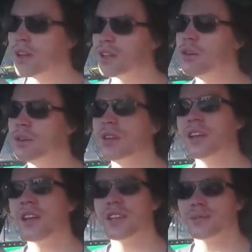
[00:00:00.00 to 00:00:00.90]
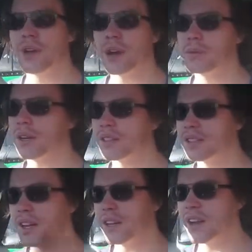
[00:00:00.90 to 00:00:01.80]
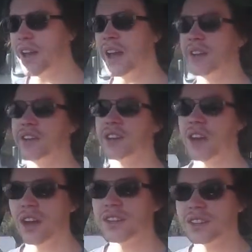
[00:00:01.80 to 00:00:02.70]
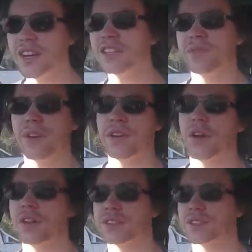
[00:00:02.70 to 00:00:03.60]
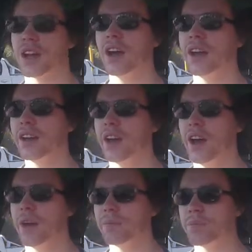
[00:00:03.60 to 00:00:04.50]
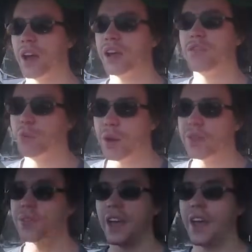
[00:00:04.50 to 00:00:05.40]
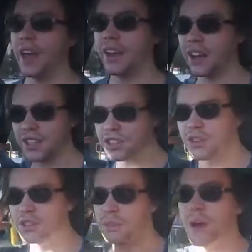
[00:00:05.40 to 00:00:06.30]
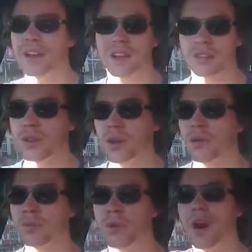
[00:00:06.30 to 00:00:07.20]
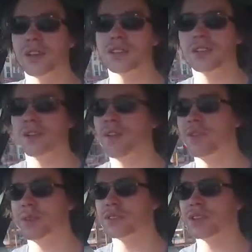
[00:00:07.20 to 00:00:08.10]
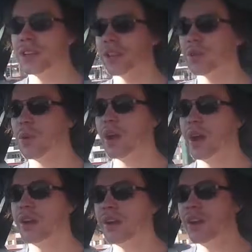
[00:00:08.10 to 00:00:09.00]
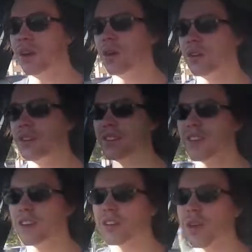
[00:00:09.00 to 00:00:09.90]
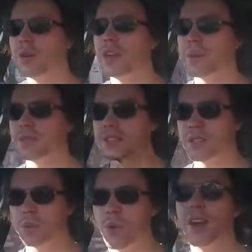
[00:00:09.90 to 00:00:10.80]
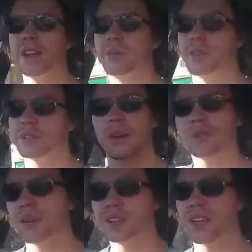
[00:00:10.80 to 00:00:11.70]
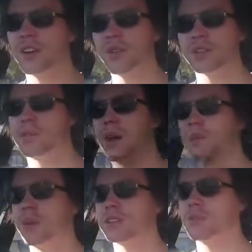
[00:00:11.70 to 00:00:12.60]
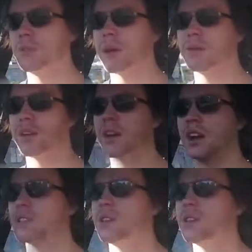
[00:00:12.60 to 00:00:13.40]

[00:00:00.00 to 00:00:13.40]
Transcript: "You need to get your spark plugs done." And this guy's a very honest guy. I even went there, and like I showed you in the back, I've still got all the parts. So if anyone wanted to inquire or go in depth and see why I need my spark plugs done, all the spark plugs are in the back of my car,